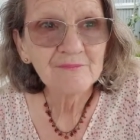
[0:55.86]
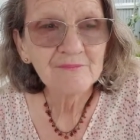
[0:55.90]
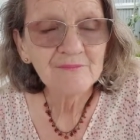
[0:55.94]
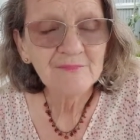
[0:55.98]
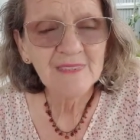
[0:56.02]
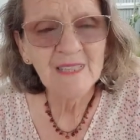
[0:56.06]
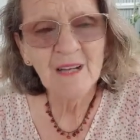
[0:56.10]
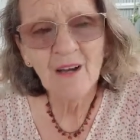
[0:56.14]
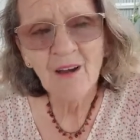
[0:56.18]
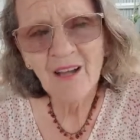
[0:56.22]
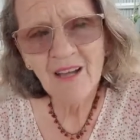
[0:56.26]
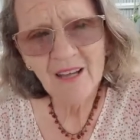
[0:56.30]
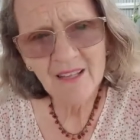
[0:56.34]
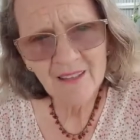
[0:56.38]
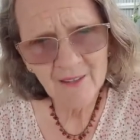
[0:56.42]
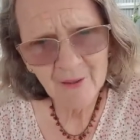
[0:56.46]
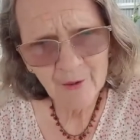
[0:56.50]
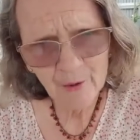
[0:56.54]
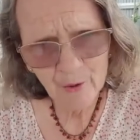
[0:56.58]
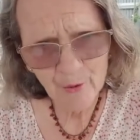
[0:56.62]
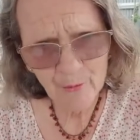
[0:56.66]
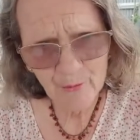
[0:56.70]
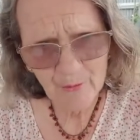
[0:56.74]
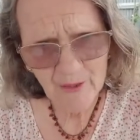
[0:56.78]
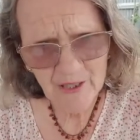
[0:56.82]
Now, I hadn't
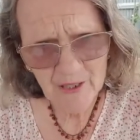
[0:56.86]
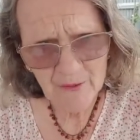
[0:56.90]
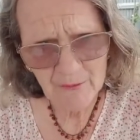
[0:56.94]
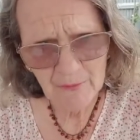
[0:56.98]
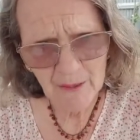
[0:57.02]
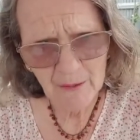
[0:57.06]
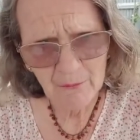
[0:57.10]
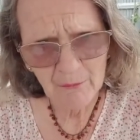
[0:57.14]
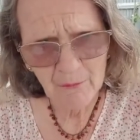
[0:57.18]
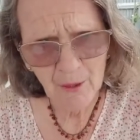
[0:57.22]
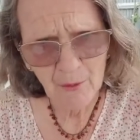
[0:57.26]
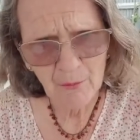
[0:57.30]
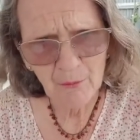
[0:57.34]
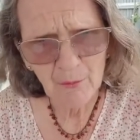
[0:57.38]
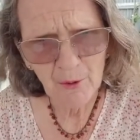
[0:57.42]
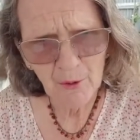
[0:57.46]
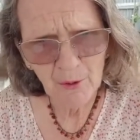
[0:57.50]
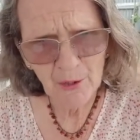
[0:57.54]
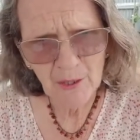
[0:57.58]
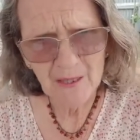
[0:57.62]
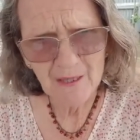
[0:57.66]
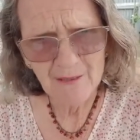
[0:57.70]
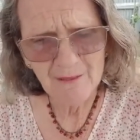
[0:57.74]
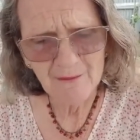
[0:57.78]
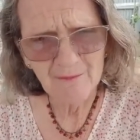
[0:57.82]
thought much about my
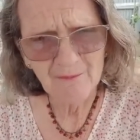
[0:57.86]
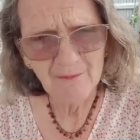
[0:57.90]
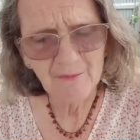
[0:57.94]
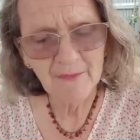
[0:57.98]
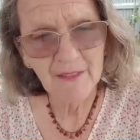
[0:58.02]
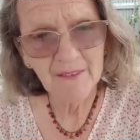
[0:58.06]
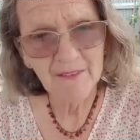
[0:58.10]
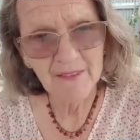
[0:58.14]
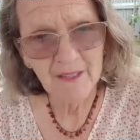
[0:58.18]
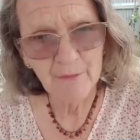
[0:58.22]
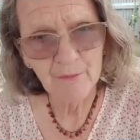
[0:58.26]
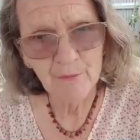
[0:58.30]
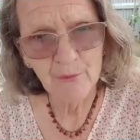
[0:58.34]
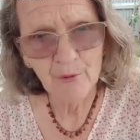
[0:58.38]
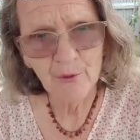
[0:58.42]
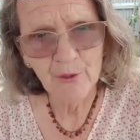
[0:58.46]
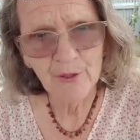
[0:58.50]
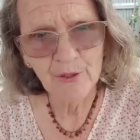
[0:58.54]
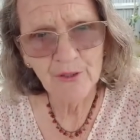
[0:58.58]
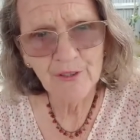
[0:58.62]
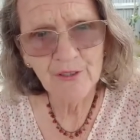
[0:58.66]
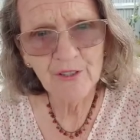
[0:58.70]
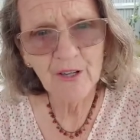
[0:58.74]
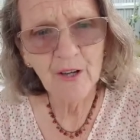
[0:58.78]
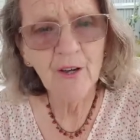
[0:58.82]
body at that point
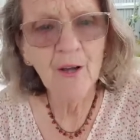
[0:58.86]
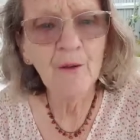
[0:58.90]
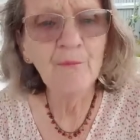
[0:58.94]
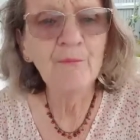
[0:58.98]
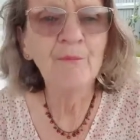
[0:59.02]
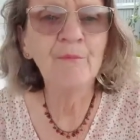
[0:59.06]
in time,